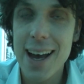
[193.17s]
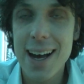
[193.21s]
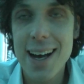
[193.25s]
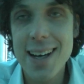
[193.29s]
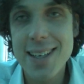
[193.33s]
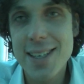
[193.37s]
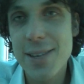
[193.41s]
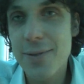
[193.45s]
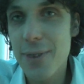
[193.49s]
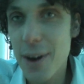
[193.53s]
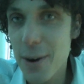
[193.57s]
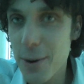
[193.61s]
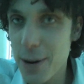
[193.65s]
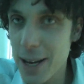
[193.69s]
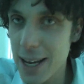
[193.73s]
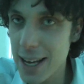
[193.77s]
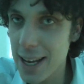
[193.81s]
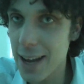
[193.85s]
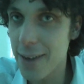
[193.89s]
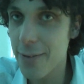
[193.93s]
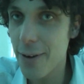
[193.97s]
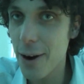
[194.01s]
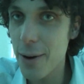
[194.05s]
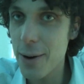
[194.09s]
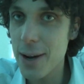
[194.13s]
That's a
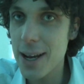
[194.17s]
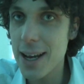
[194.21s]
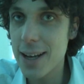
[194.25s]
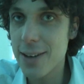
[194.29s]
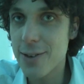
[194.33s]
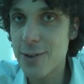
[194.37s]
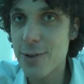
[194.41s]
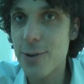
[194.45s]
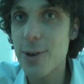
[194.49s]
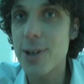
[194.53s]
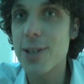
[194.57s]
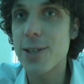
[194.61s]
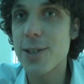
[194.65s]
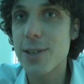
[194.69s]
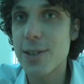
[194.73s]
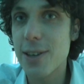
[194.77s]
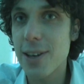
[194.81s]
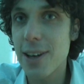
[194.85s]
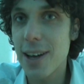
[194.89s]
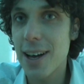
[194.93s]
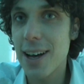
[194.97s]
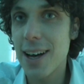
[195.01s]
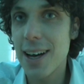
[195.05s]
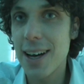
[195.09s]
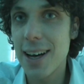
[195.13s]
very
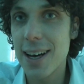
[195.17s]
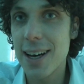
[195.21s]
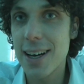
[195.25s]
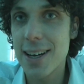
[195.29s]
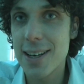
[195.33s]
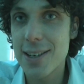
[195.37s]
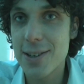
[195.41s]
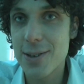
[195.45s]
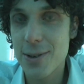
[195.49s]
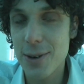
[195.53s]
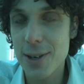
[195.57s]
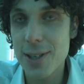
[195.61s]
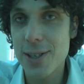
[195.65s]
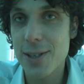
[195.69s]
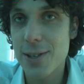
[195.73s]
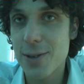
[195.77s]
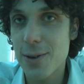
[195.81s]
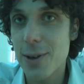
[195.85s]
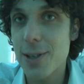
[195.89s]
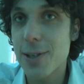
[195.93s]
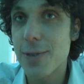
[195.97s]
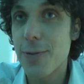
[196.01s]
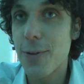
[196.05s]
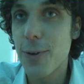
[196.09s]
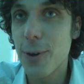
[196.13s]

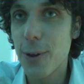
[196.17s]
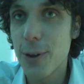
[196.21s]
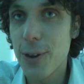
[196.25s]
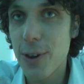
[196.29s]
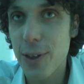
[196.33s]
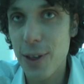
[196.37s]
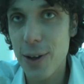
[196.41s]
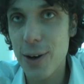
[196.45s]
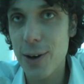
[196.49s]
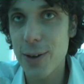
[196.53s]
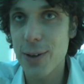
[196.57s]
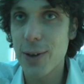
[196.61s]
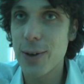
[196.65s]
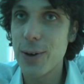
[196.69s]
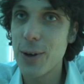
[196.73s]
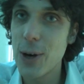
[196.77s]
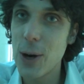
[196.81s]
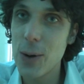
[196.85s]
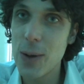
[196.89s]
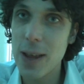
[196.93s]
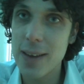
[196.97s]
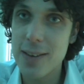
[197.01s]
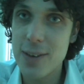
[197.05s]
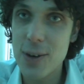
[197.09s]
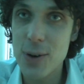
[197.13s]
trustful thought, to
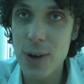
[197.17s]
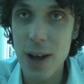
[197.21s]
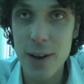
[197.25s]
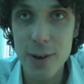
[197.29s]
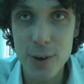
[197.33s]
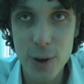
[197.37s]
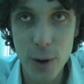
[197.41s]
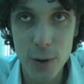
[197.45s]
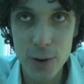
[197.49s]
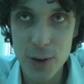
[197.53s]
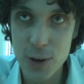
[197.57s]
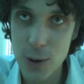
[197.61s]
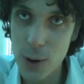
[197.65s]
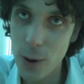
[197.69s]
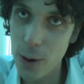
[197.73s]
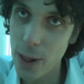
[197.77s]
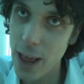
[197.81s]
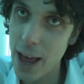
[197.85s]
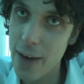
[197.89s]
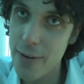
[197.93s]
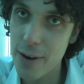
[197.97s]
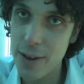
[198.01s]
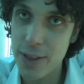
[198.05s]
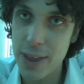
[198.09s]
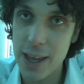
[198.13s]
know that you can
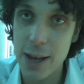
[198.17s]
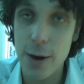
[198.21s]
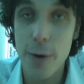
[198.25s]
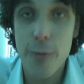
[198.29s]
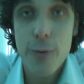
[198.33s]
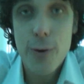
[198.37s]
control everything.